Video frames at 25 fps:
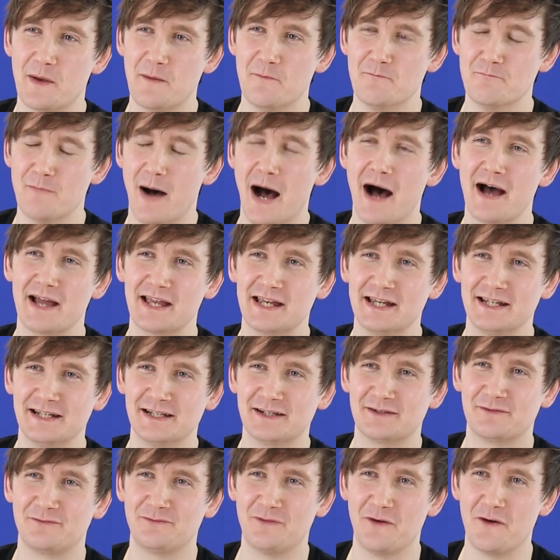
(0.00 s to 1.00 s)
been
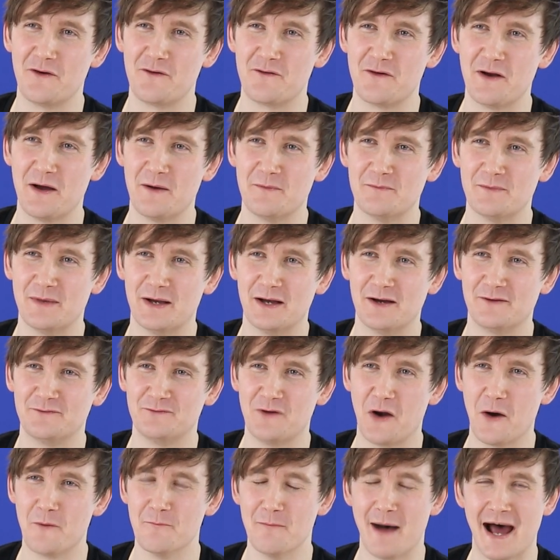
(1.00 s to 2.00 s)
mined for
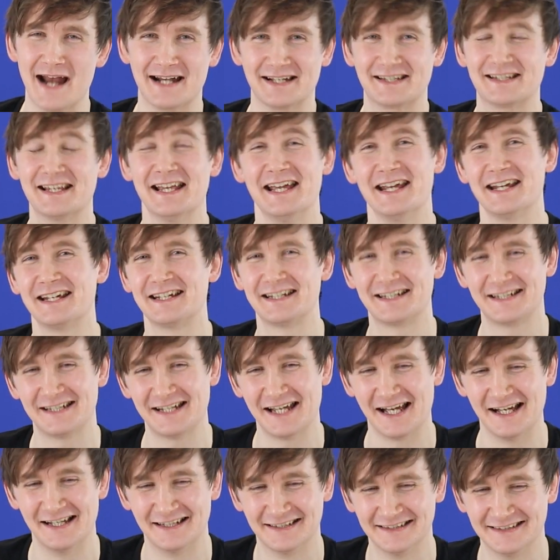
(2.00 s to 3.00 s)
romantic...